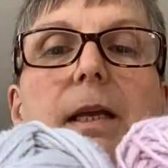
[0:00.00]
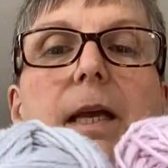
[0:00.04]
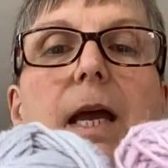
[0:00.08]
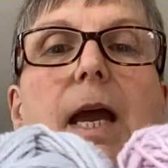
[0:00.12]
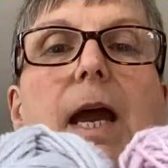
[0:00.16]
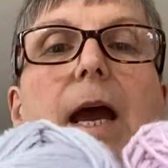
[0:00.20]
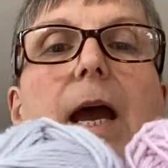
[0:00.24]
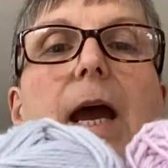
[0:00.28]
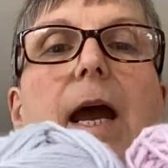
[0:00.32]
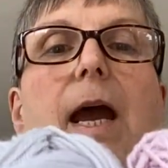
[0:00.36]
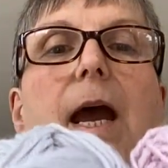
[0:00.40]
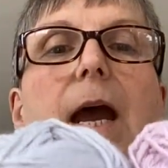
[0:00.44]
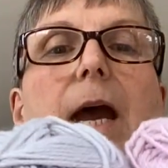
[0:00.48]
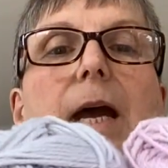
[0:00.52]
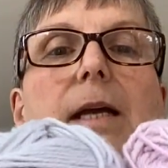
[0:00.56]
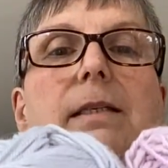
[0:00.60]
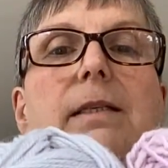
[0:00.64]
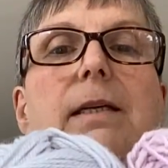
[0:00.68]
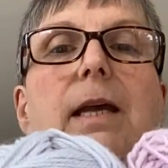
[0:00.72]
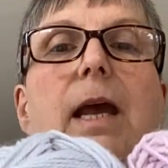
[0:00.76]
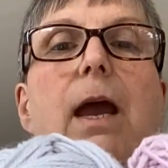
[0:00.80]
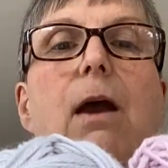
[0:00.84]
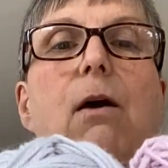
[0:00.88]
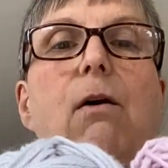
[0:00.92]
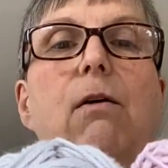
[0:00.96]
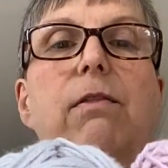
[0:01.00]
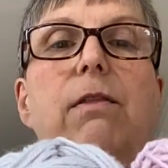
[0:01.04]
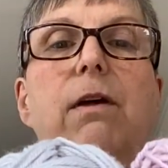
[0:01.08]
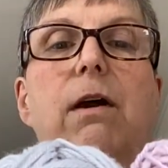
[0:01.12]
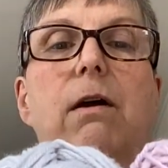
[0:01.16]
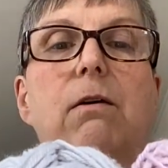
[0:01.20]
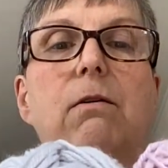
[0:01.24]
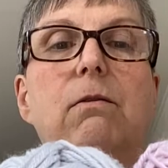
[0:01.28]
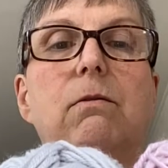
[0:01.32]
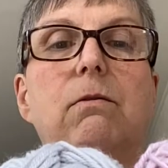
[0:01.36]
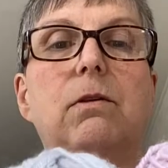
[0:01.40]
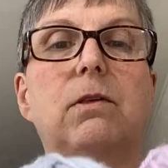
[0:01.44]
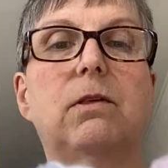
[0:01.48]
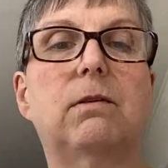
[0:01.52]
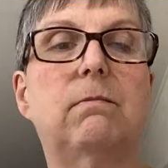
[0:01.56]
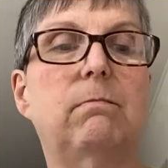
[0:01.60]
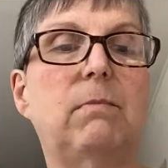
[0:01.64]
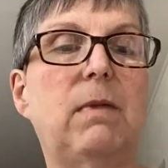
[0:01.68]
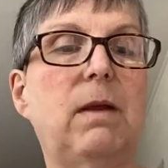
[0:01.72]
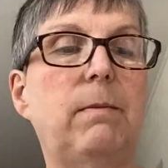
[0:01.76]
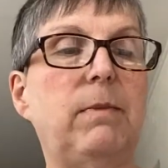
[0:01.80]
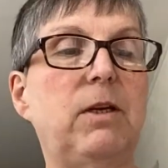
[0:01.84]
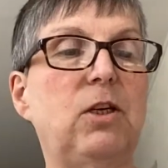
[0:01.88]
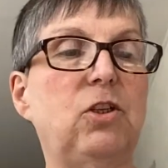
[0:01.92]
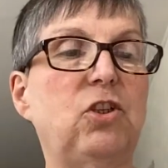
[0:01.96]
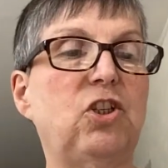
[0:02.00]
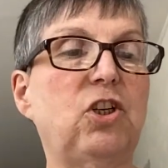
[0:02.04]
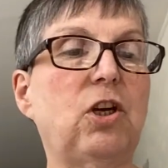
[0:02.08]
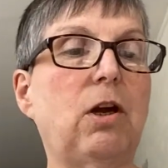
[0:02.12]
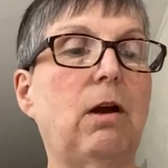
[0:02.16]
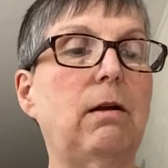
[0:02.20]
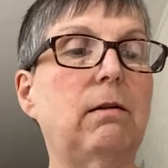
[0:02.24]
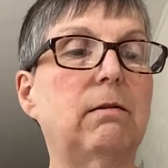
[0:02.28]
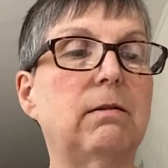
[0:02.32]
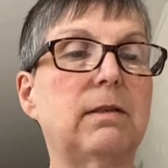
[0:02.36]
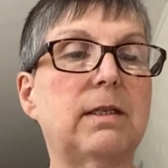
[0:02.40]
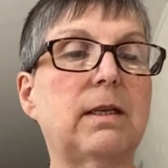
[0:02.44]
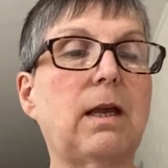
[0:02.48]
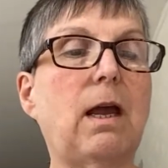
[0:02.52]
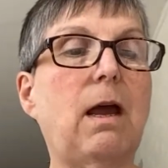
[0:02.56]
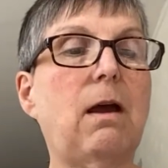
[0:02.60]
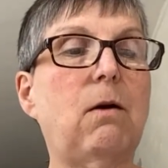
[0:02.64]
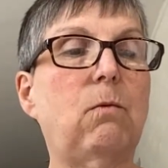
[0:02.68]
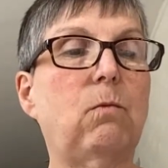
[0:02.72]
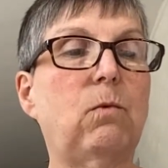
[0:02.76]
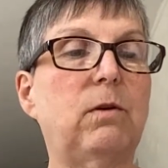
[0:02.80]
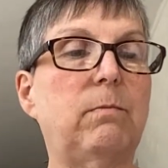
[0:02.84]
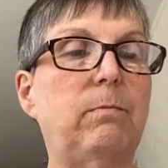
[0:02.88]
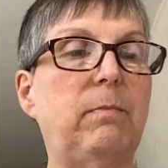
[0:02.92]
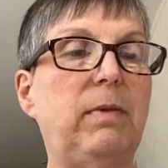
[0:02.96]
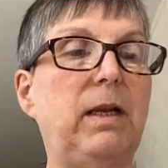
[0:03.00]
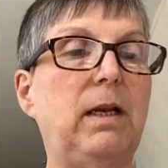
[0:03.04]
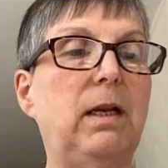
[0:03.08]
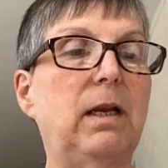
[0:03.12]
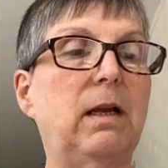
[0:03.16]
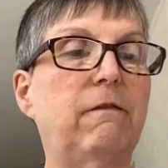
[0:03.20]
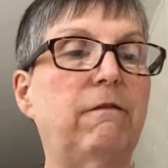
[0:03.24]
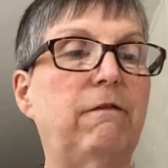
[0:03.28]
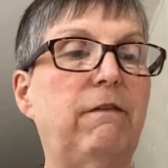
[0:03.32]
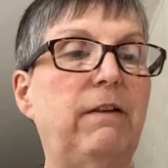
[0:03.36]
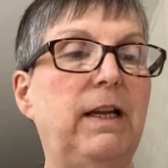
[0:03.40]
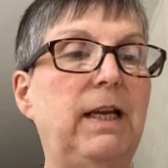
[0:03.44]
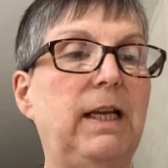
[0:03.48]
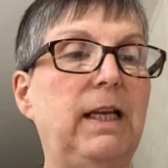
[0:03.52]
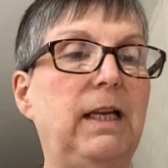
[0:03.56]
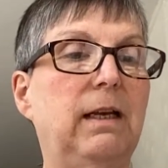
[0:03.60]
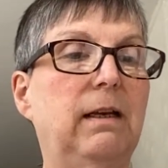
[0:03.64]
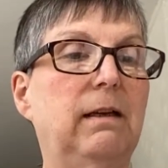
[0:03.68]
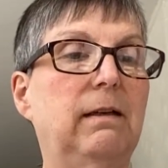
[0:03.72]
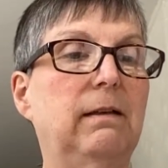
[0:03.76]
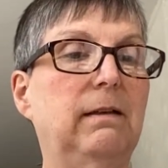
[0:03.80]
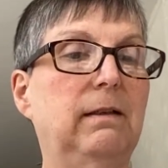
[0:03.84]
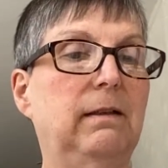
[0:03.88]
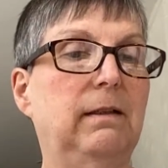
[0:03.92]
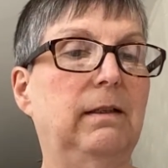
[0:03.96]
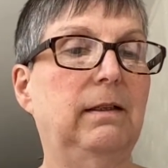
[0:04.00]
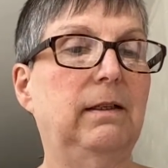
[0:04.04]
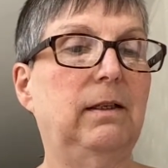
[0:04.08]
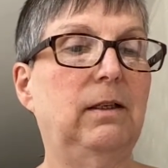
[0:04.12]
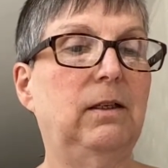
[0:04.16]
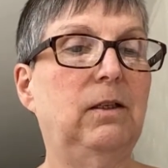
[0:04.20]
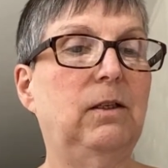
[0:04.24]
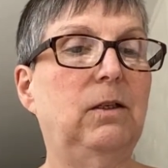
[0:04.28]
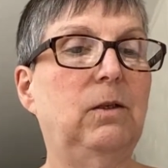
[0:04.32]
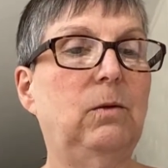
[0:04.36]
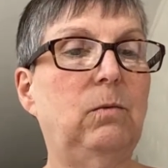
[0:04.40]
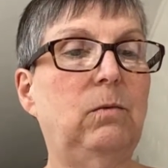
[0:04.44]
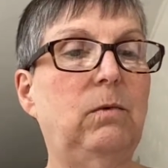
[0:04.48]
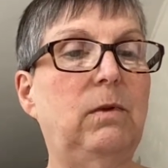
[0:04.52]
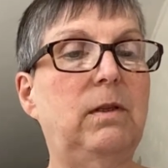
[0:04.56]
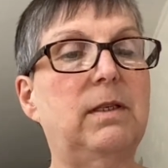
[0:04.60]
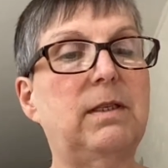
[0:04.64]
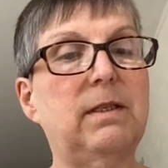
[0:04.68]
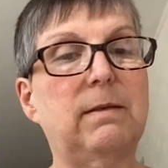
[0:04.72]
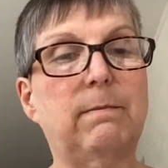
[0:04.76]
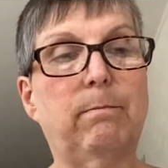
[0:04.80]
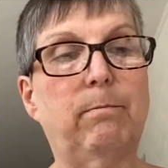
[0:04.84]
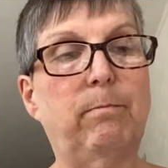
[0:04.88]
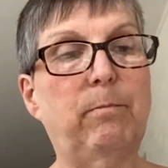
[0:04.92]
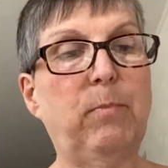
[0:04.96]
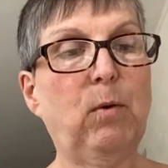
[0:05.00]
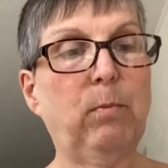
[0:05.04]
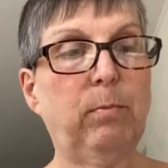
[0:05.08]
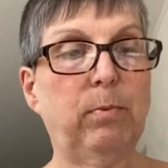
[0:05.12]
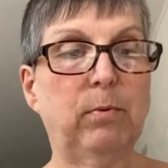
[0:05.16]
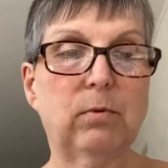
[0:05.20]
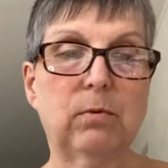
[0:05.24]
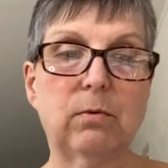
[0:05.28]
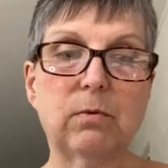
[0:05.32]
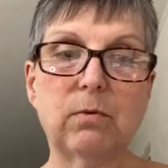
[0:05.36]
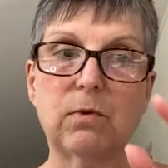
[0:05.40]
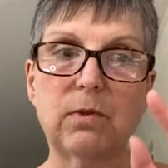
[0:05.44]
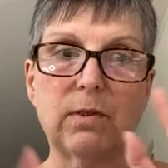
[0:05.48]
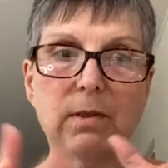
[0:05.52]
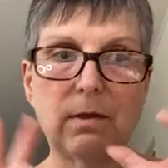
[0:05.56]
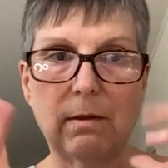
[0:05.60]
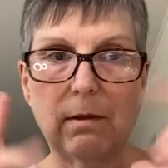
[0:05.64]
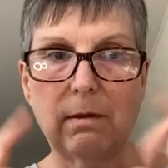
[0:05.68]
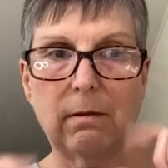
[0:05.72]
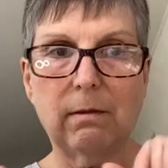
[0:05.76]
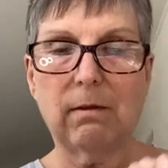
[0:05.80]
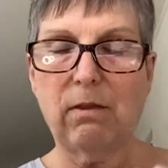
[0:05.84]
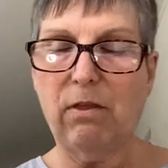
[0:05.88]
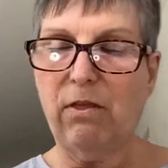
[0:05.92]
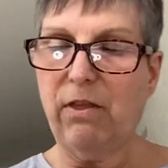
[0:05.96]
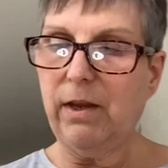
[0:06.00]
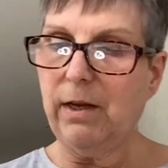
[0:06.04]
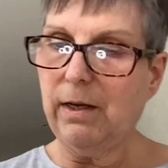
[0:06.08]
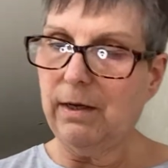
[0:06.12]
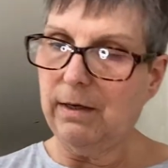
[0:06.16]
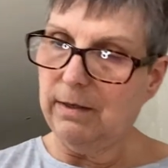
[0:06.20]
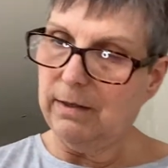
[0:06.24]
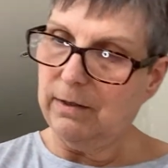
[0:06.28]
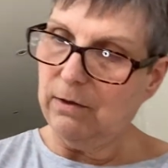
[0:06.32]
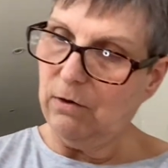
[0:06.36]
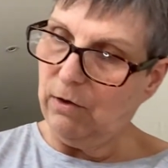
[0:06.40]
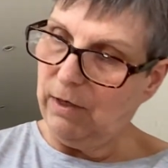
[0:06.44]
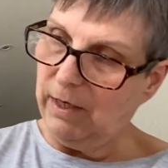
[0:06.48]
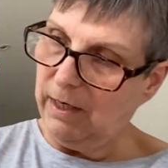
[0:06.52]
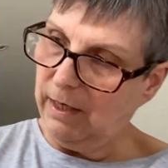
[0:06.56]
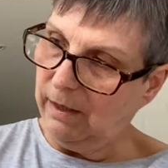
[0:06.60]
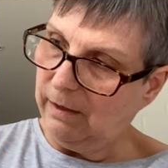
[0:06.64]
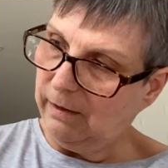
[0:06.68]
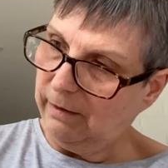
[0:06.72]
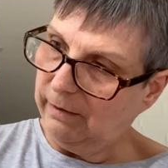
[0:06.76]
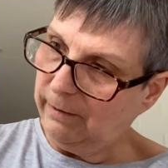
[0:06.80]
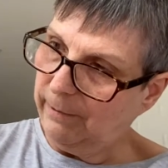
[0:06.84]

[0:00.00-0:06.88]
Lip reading: get a hat out of those. Maybe a child's hat would be lovely with some bobbles and things on it.